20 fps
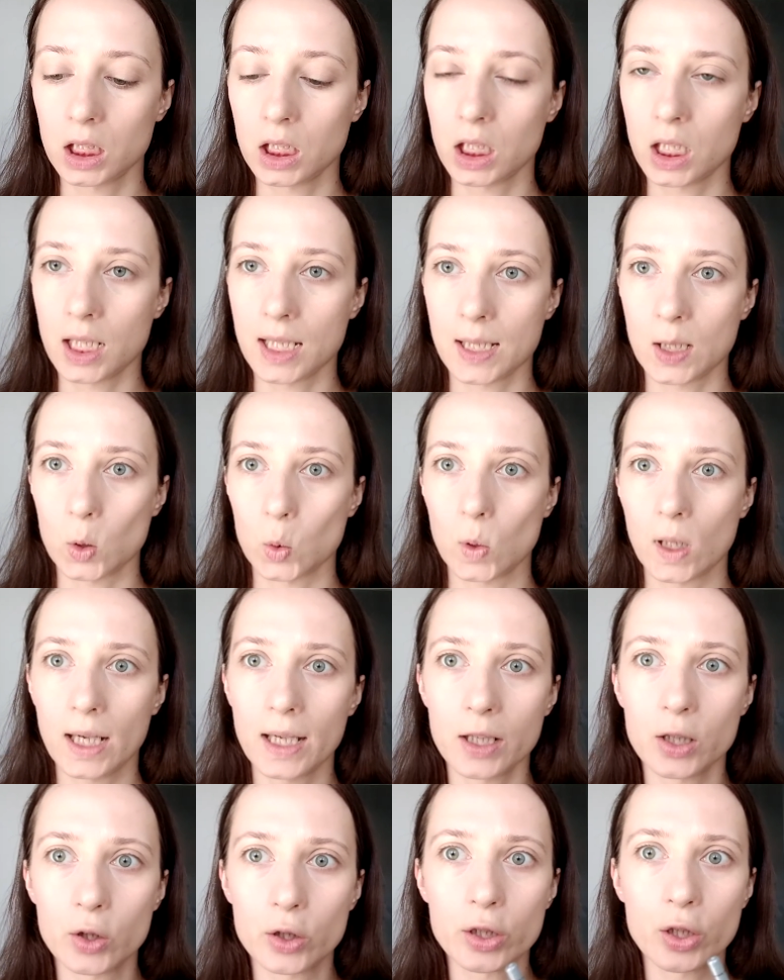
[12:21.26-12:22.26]
So I
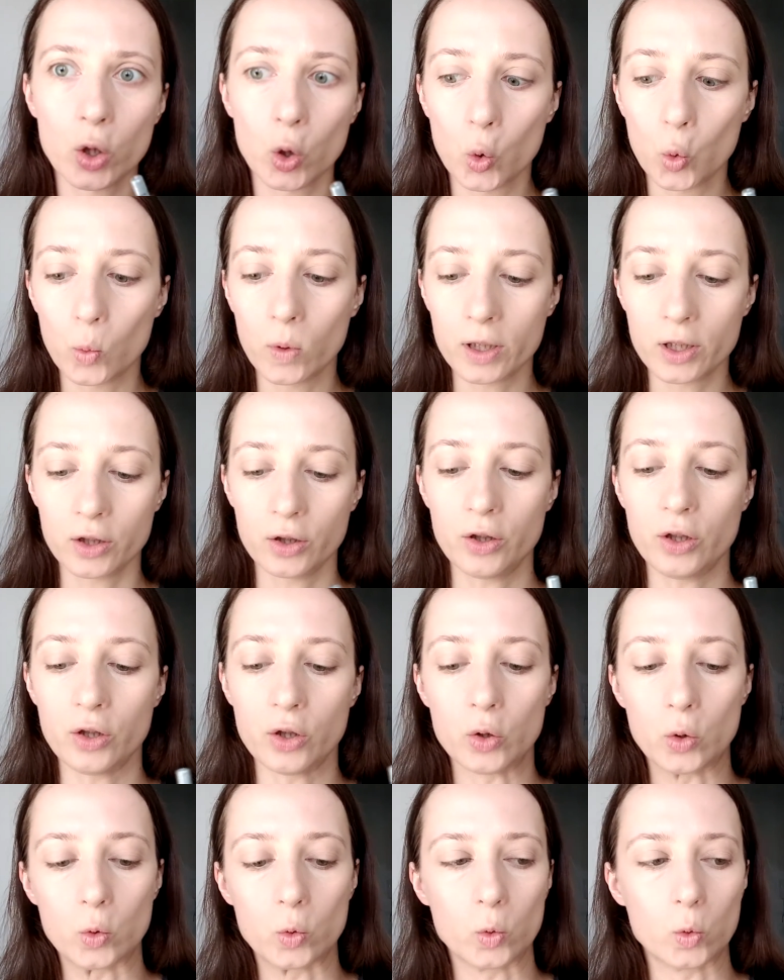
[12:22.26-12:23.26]
don't know what to
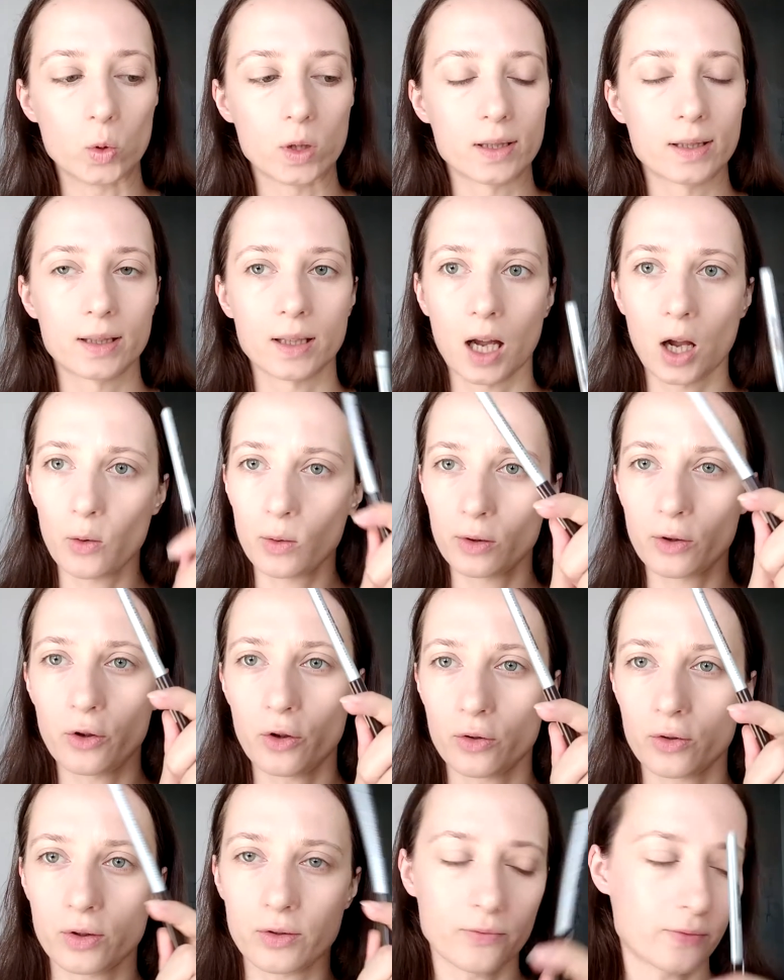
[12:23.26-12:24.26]
use. I will
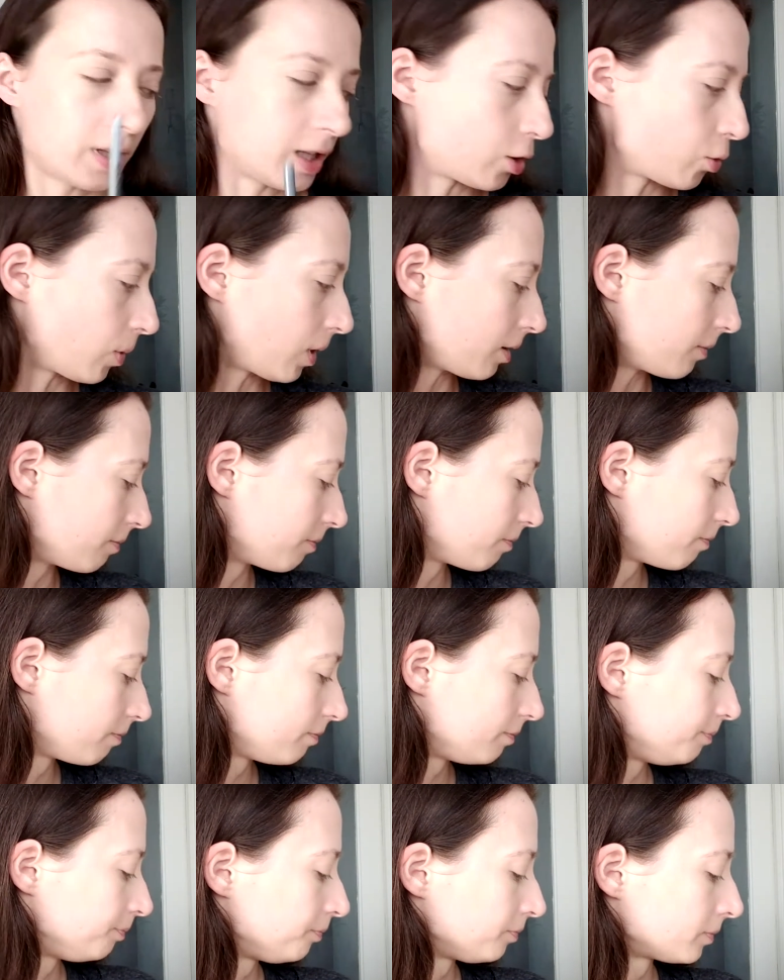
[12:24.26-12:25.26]
use this one
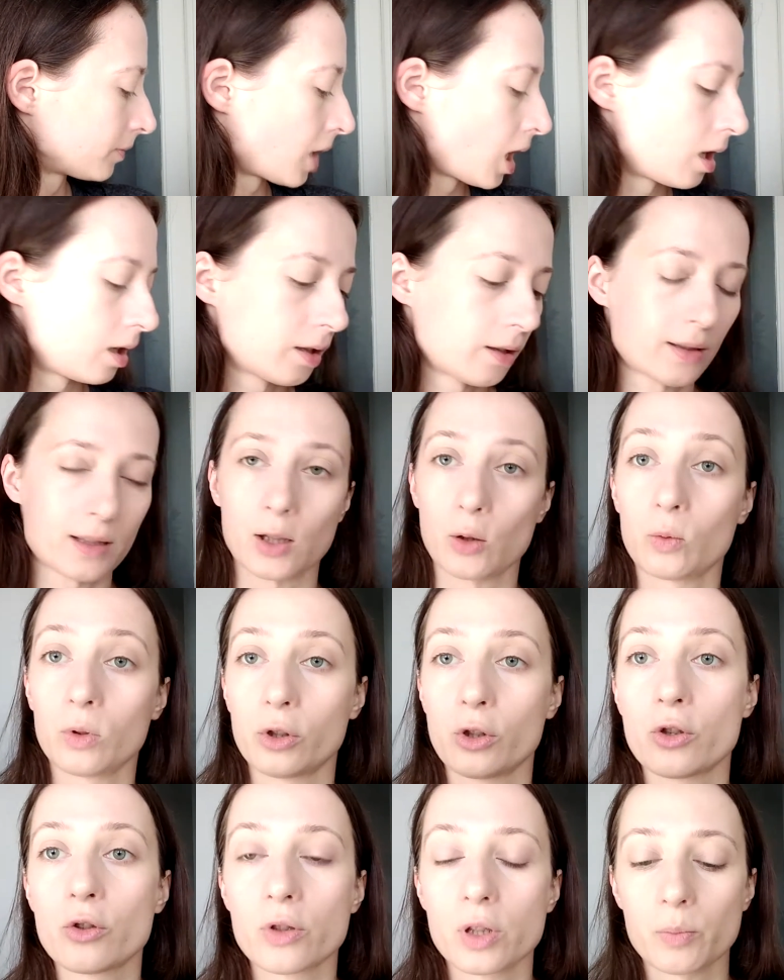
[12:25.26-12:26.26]
because I will
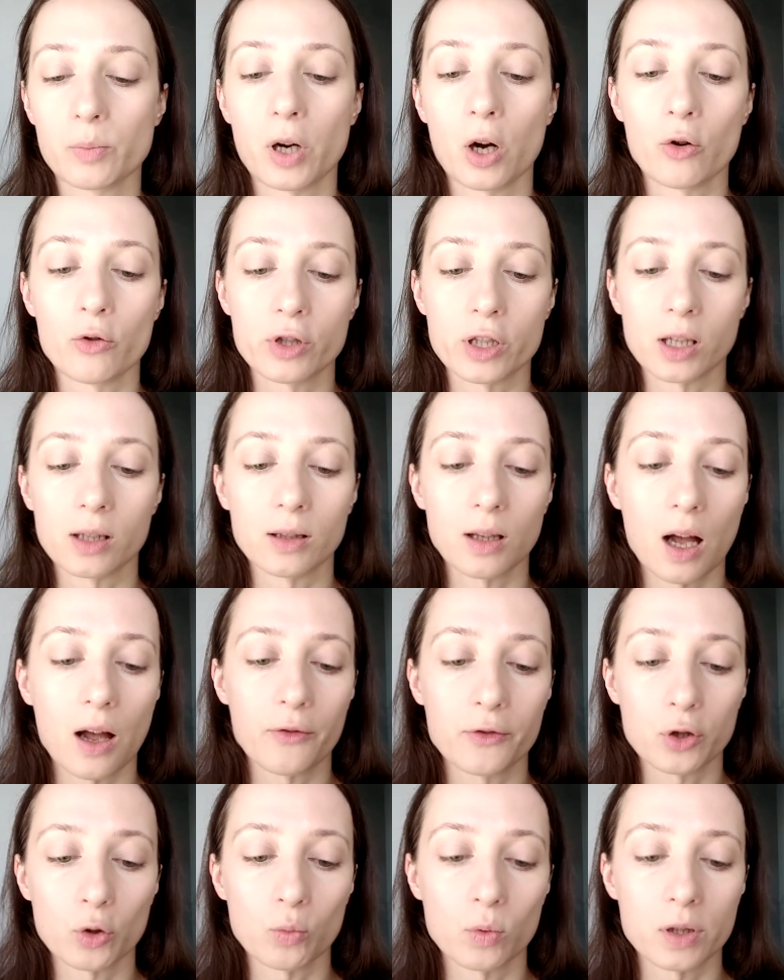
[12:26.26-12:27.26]
use a brow gel
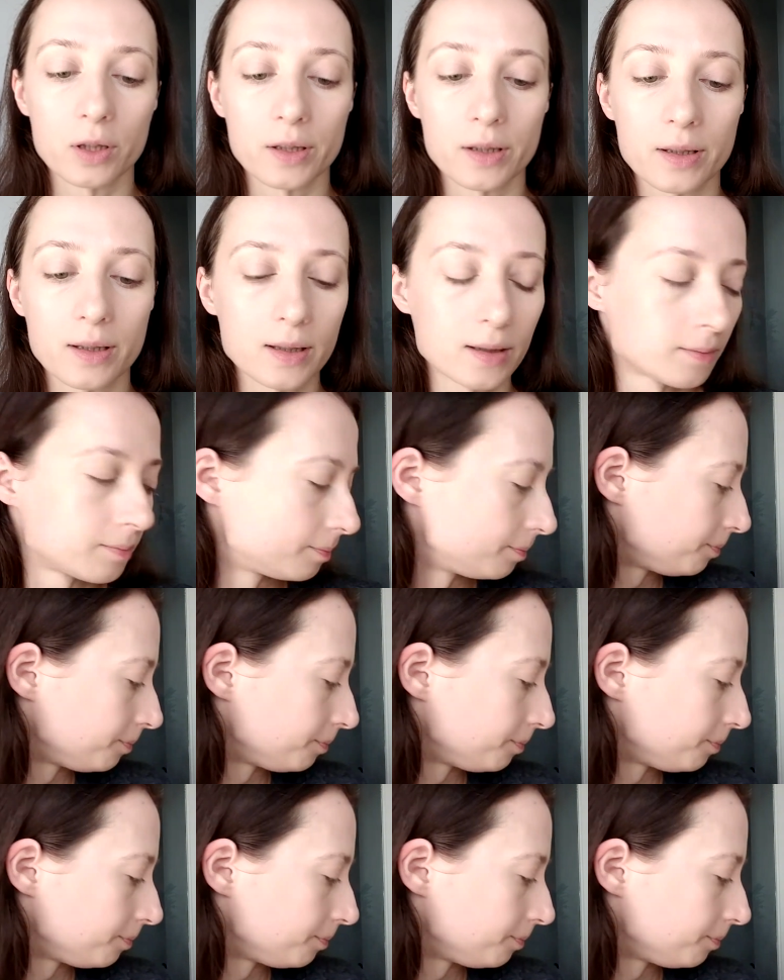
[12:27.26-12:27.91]
afterwards.